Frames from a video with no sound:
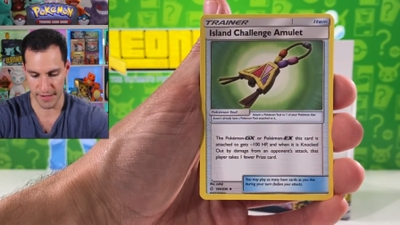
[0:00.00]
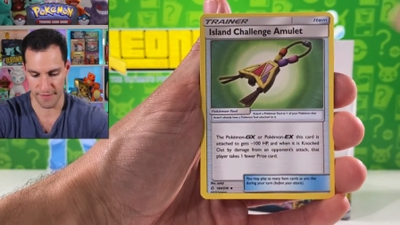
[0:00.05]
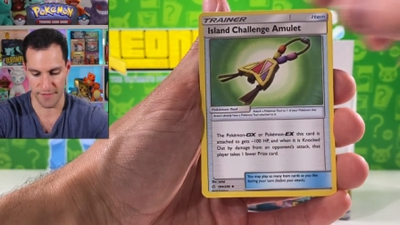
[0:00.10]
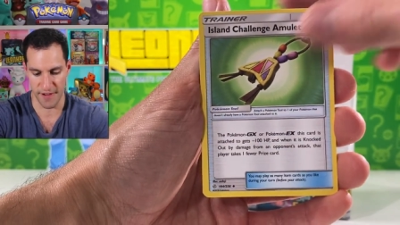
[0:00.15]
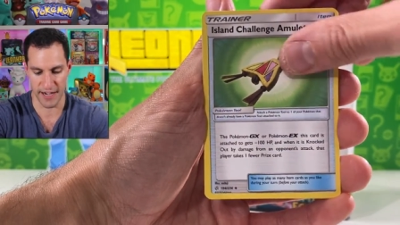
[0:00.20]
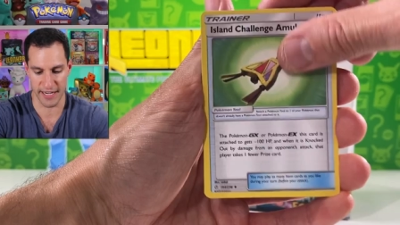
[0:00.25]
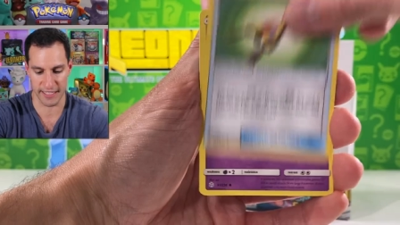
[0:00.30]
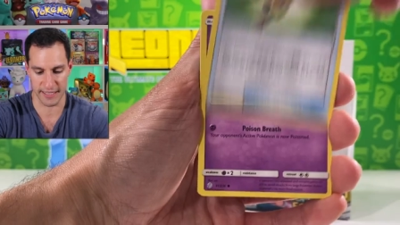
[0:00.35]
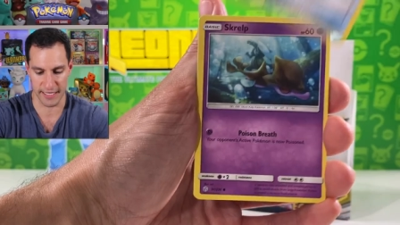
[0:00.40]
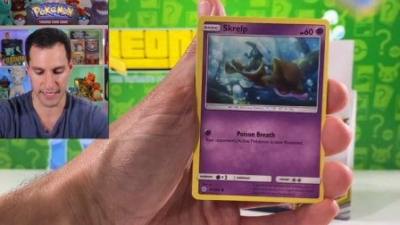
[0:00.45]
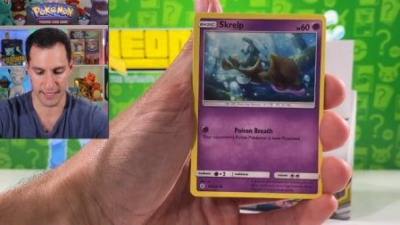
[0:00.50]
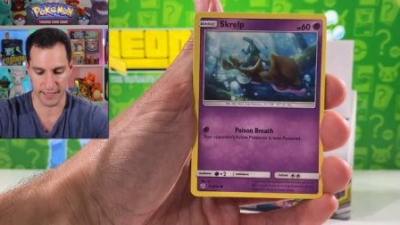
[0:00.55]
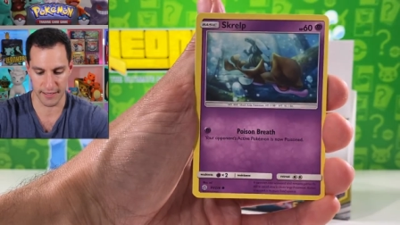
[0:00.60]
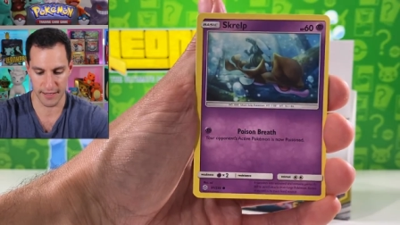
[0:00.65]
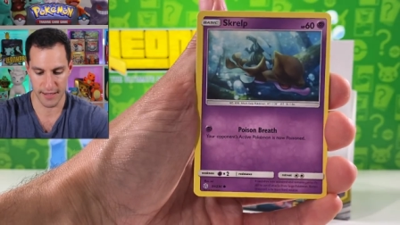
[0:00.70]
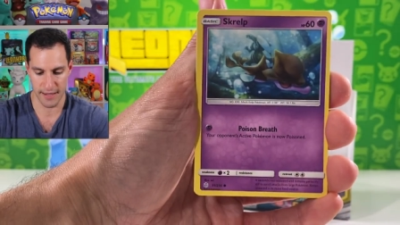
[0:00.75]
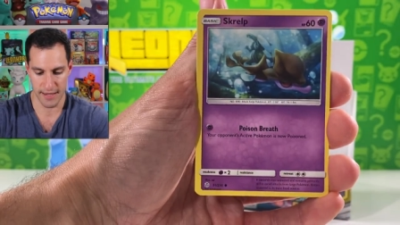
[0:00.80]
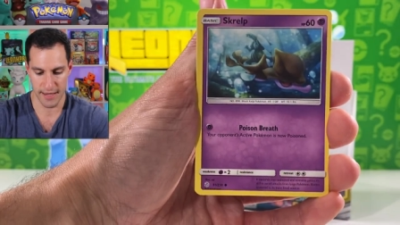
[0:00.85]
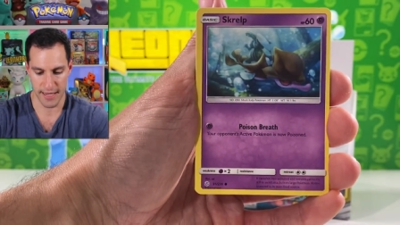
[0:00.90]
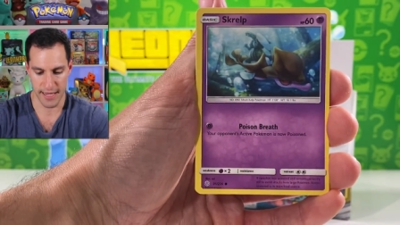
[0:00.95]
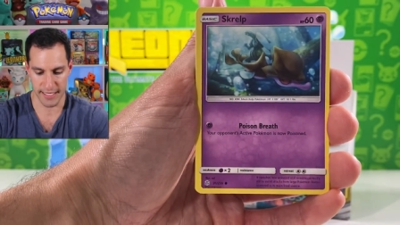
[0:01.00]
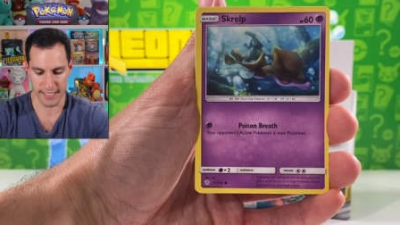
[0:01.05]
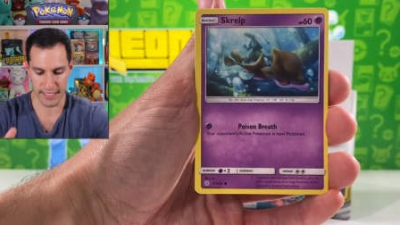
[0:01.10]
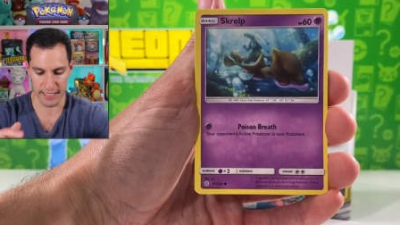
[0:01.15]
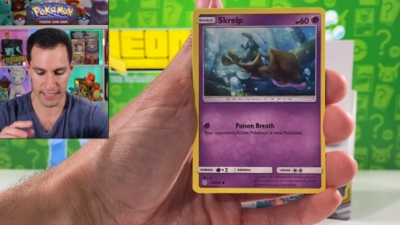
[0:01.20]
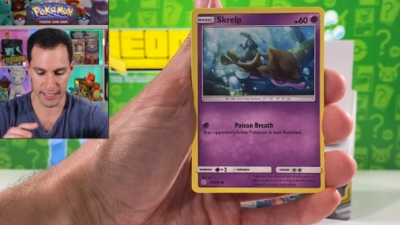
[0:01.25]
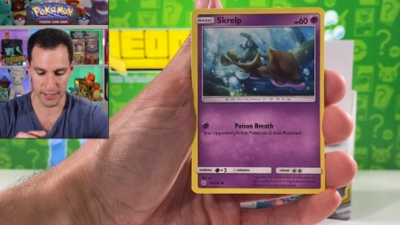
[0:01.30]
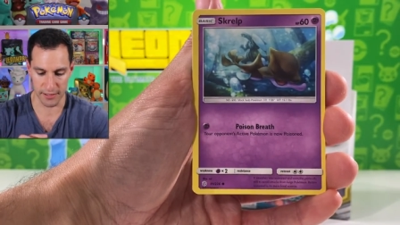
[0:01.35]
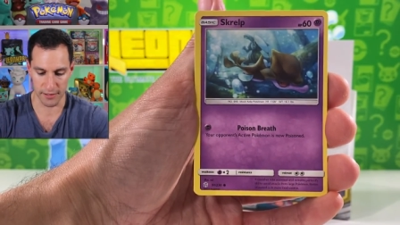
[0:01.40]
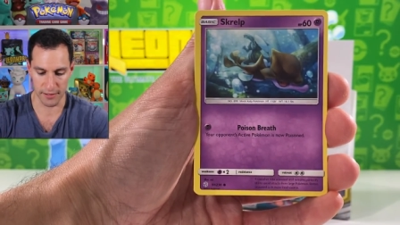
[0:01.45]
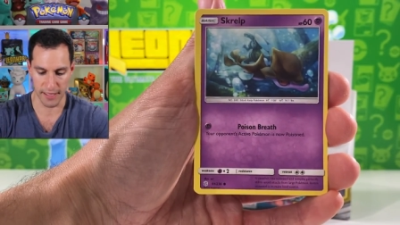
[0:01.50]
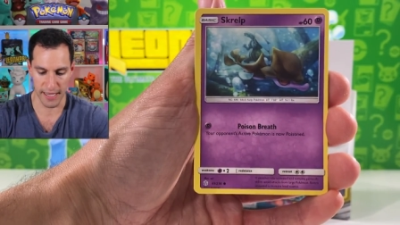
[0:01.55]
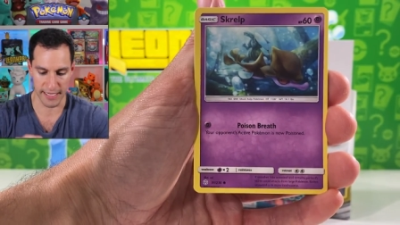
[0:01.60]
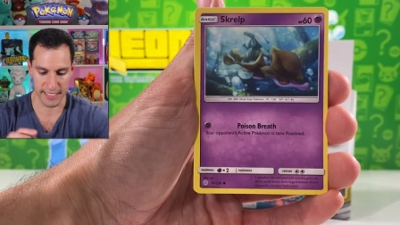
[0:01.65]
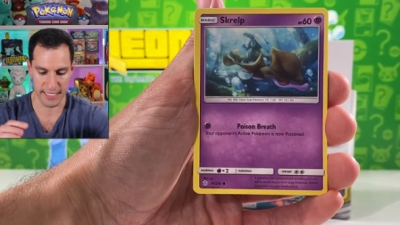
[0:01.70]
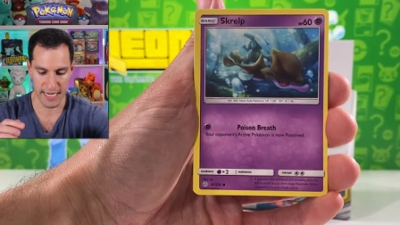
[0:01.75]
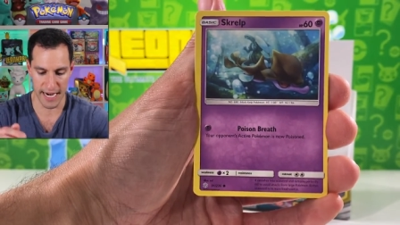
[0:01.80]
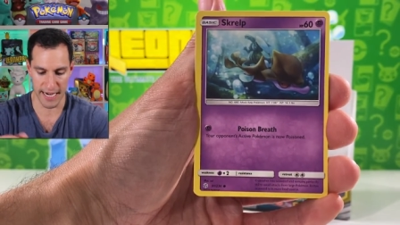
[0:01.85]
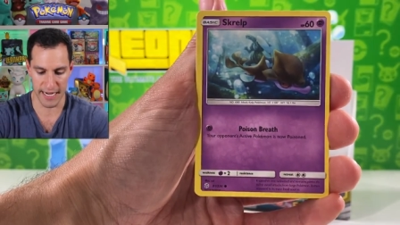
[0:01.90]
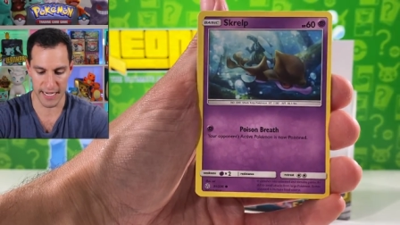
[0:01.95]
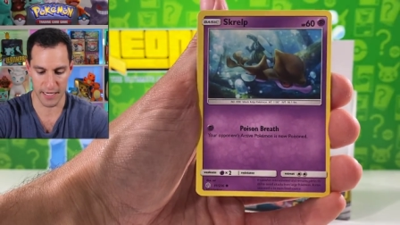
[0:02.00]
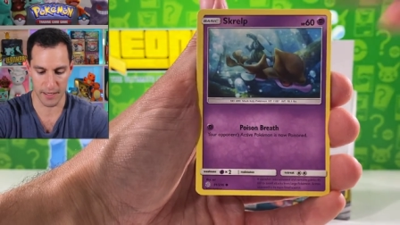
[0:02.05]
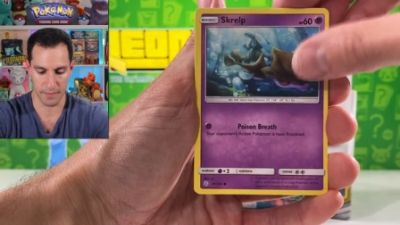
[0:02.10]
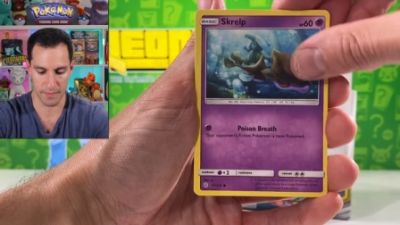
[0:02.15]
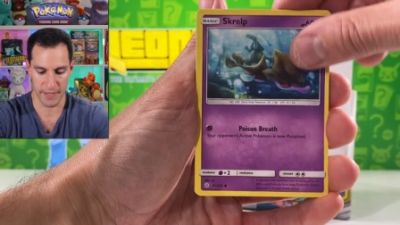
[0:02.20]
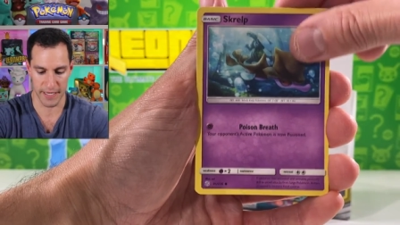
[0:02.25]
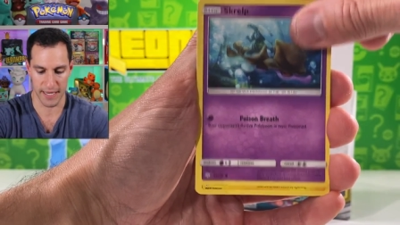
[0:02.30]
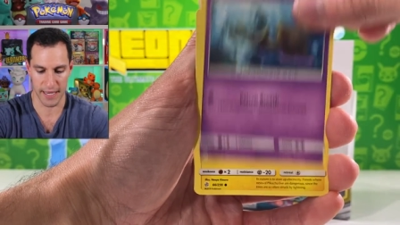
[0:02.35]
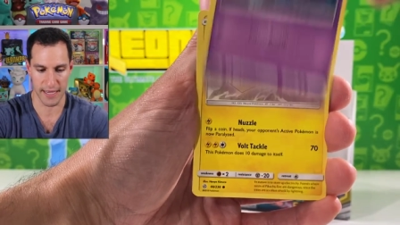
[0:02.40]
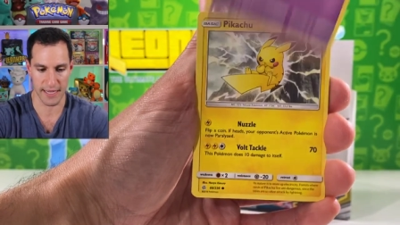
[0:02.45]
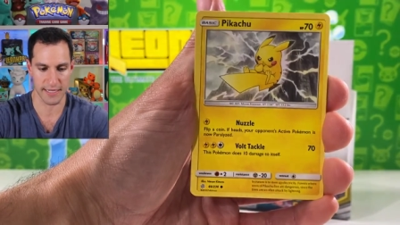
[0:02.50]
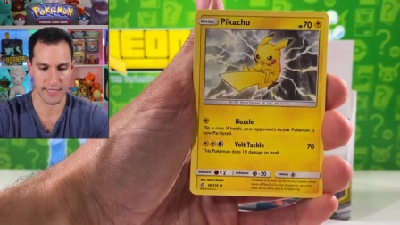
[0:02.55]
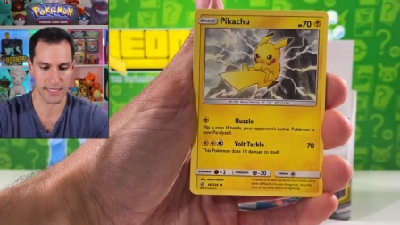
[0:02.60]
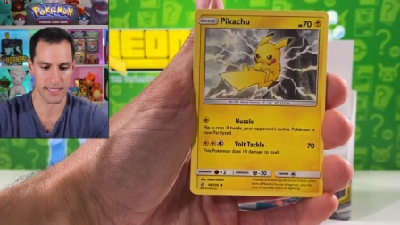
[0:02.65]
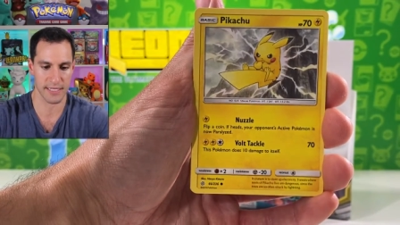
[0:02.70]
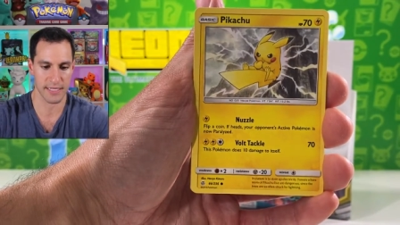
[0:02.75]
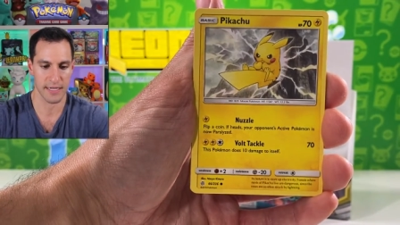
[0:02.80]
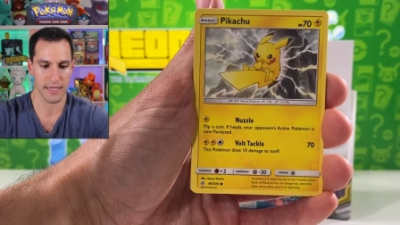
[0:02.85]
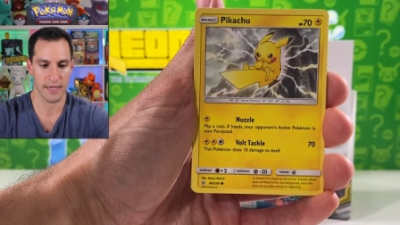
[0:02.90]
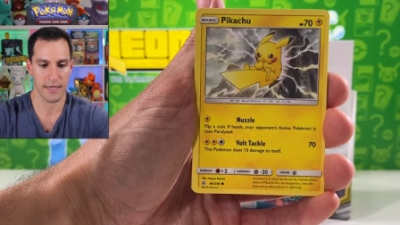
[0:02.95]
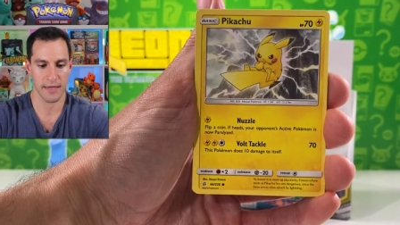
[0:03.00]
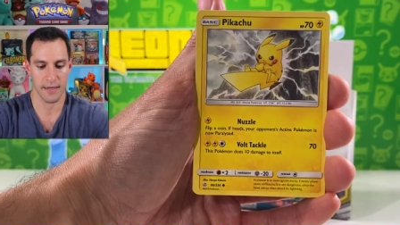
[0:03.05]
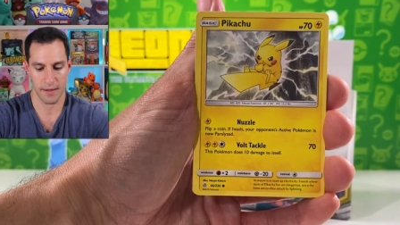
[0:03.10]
If anything, it's a little exciting because